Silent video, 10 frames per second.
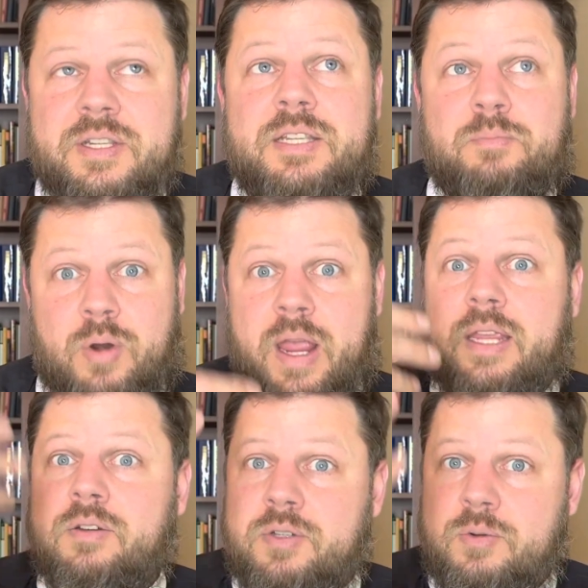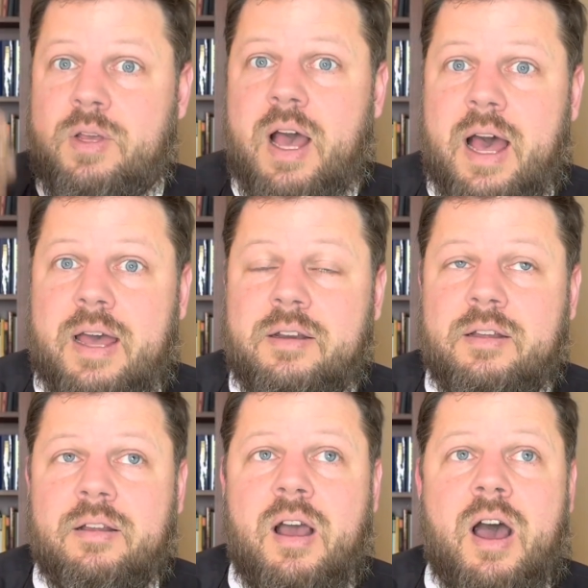he's praying to God.
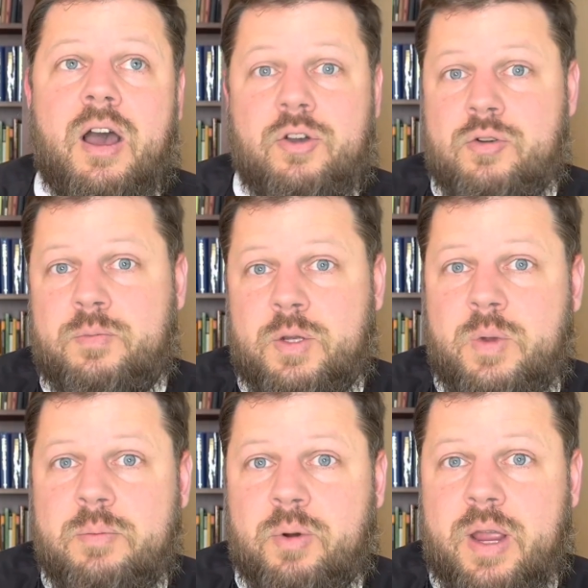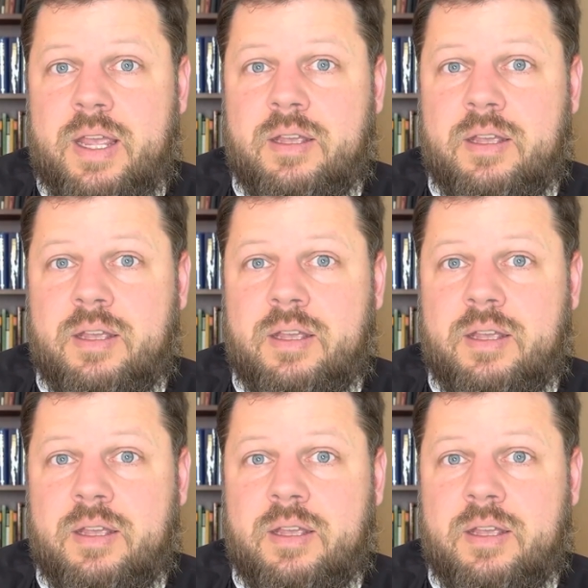Uh, whom do we pray